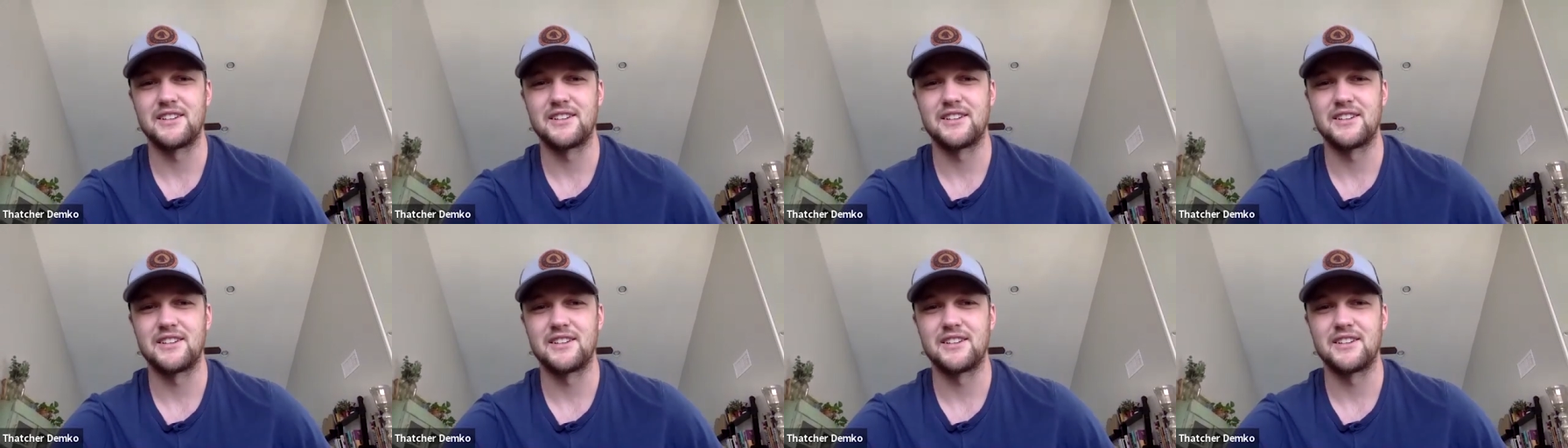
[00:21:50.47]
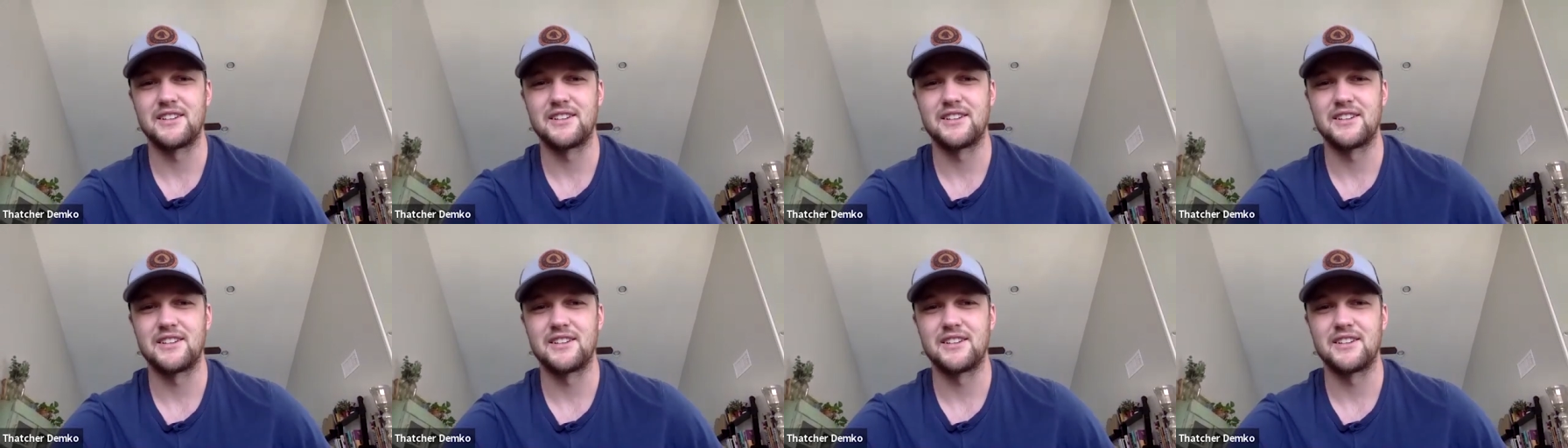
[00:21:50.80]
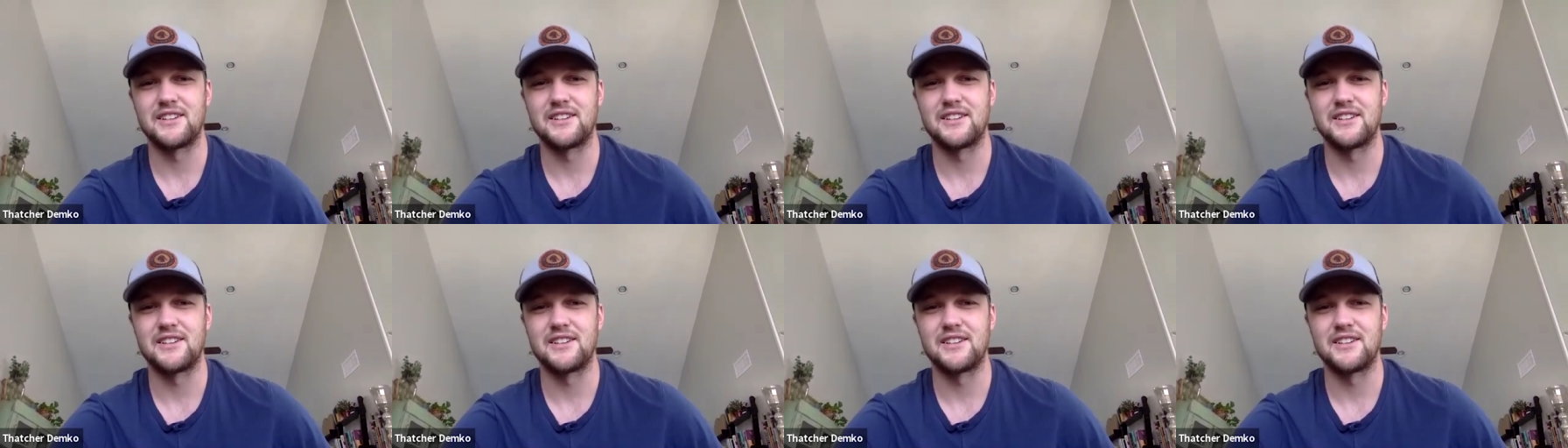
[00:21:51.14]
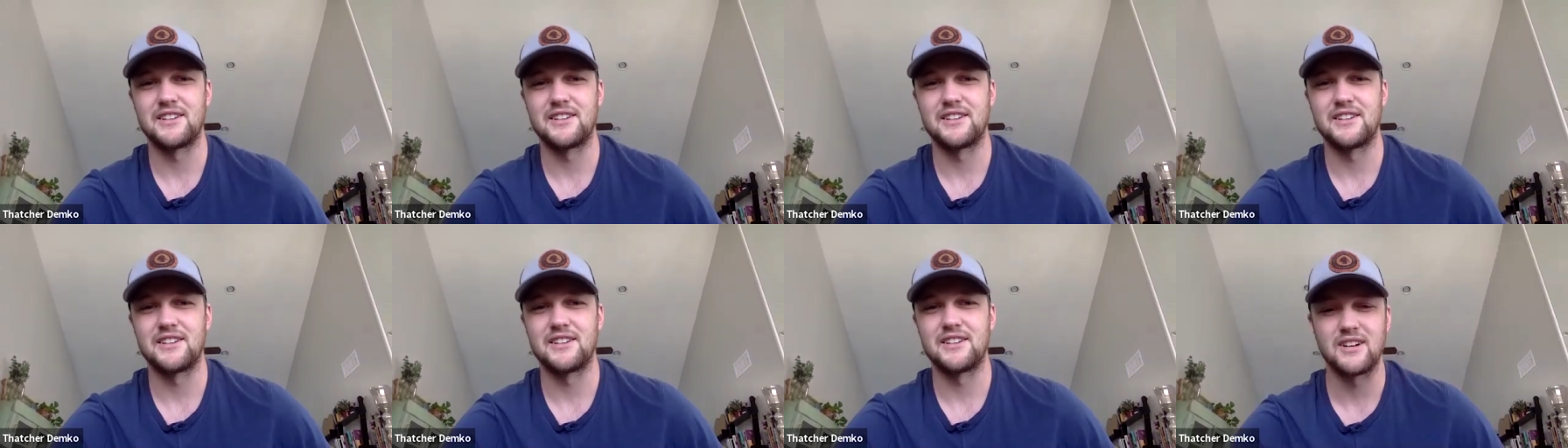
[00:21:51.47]
Like she wakes
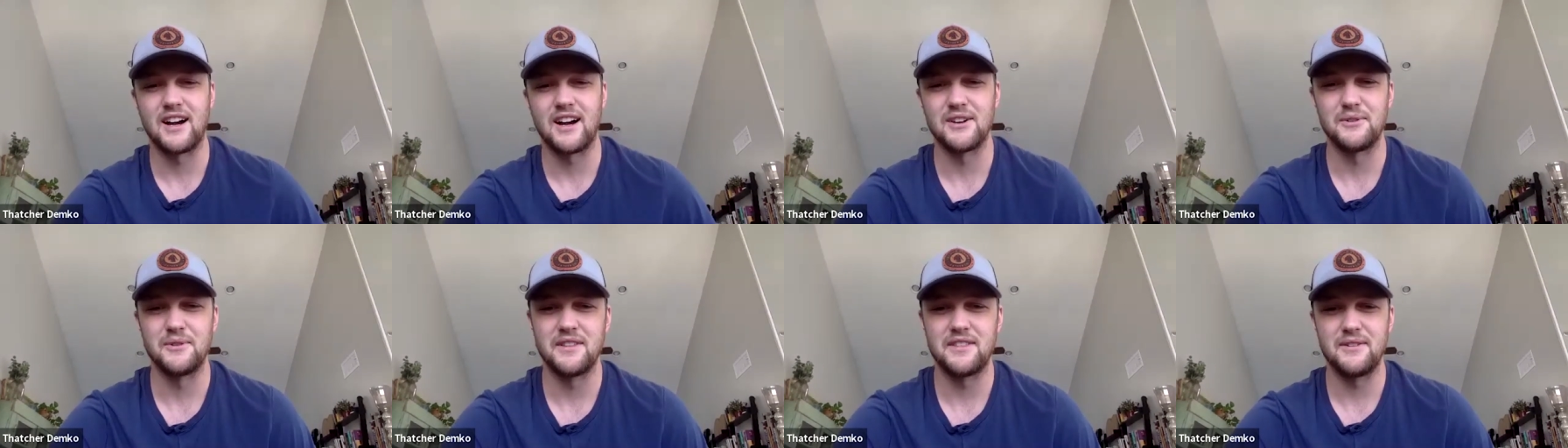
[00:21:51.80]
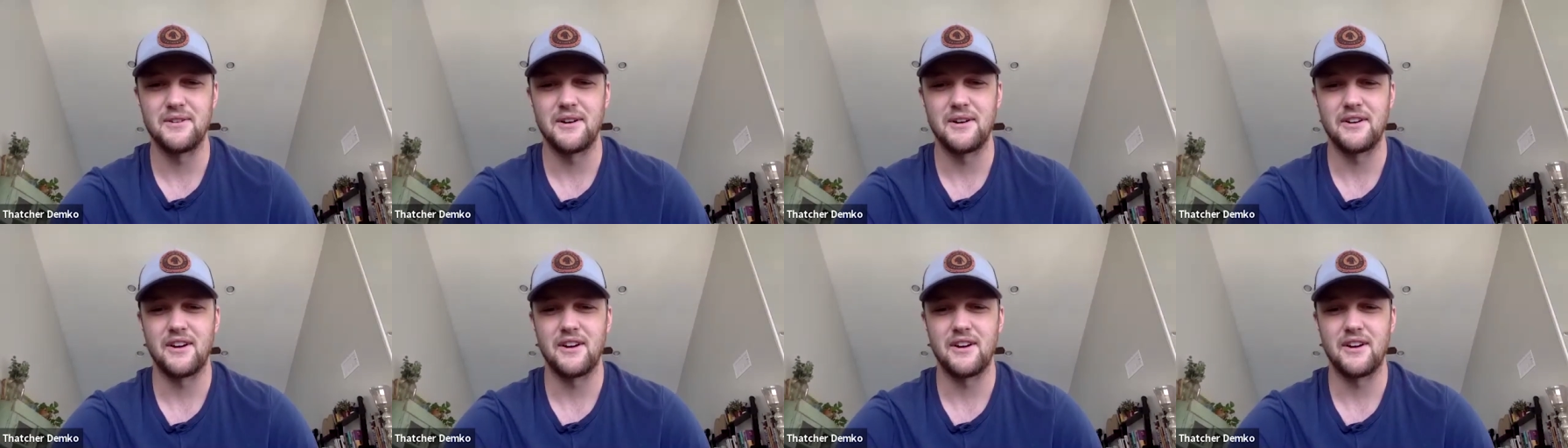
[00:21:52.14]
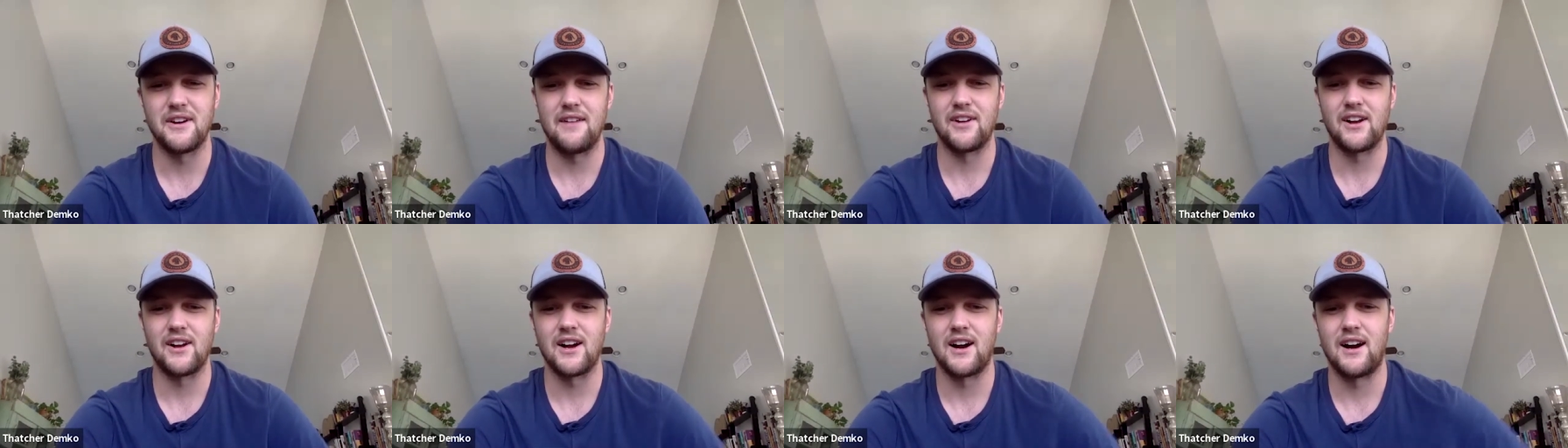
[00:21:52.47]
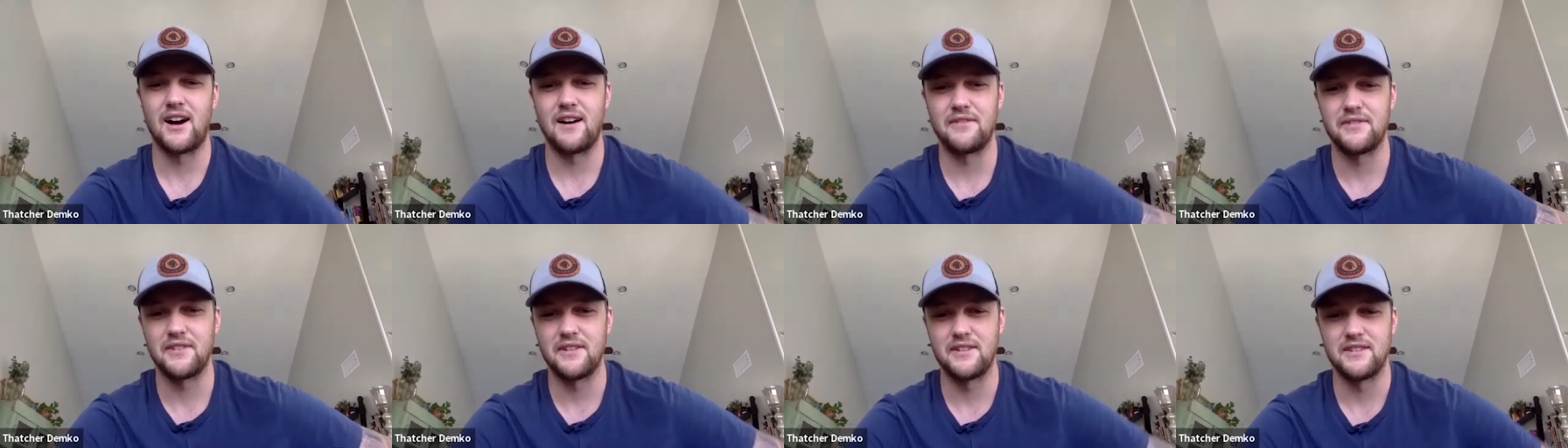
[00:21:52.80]
up and she'll cuddle with you while you're having
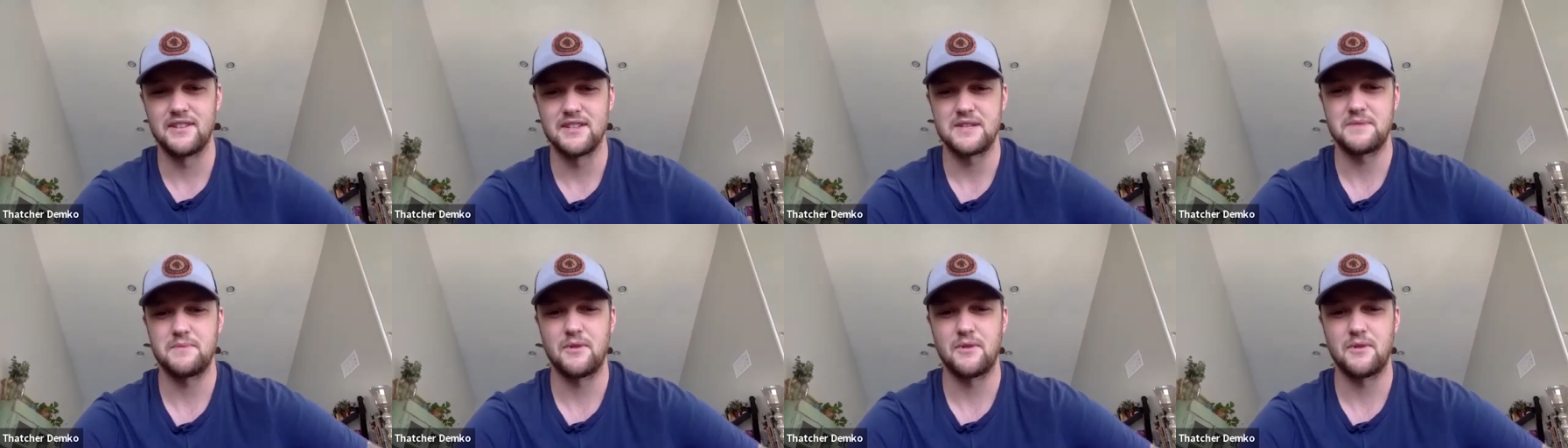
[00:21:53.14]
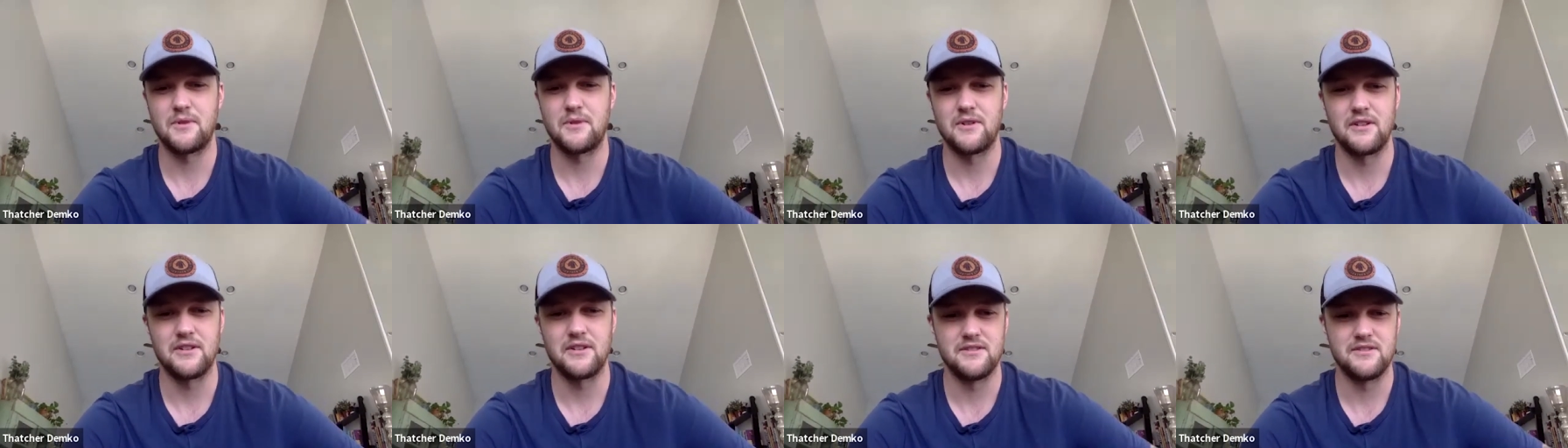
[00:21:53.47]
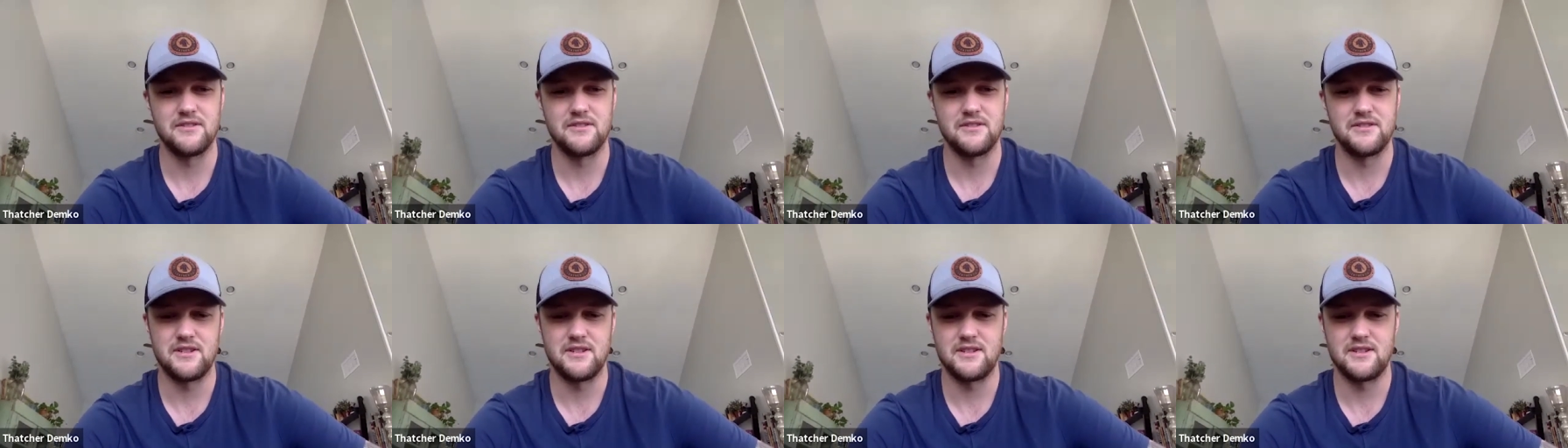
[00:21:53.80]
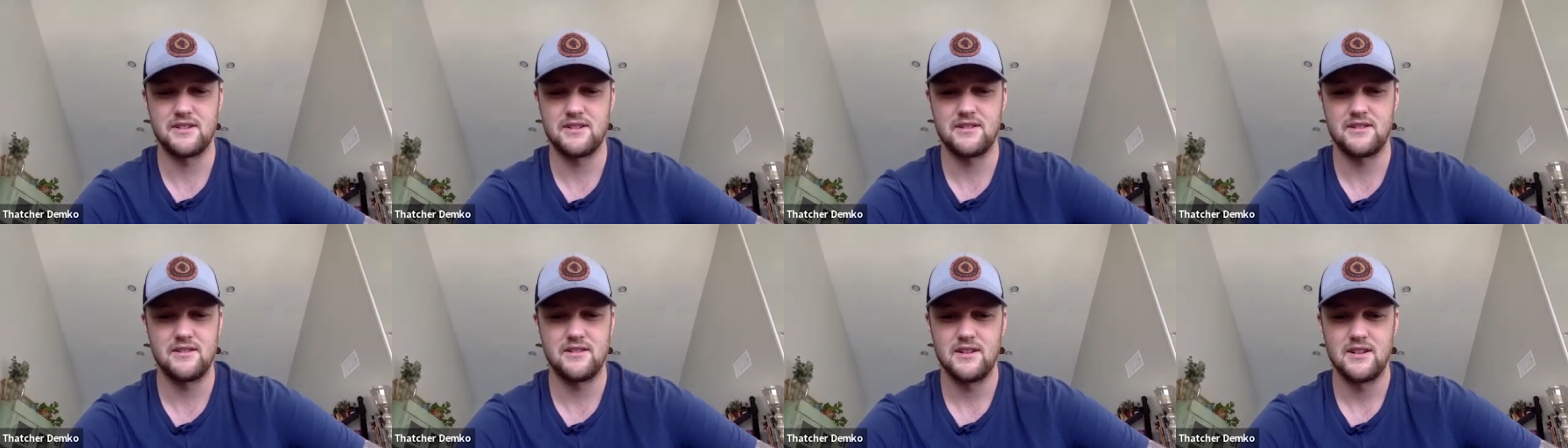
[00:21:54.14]
coffee. And this morning she was
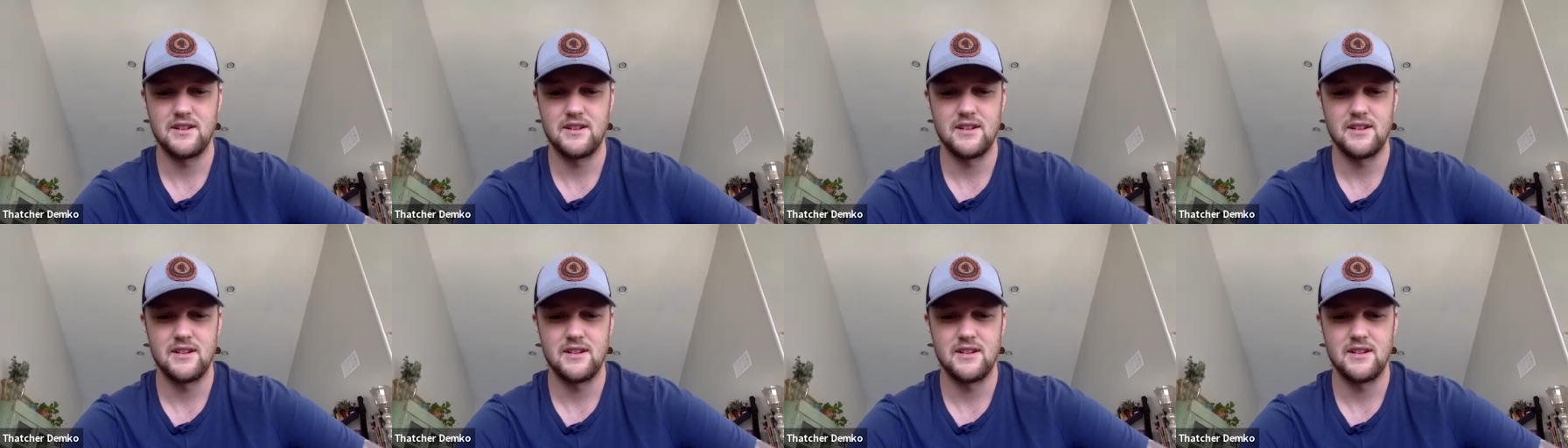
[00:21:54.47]
just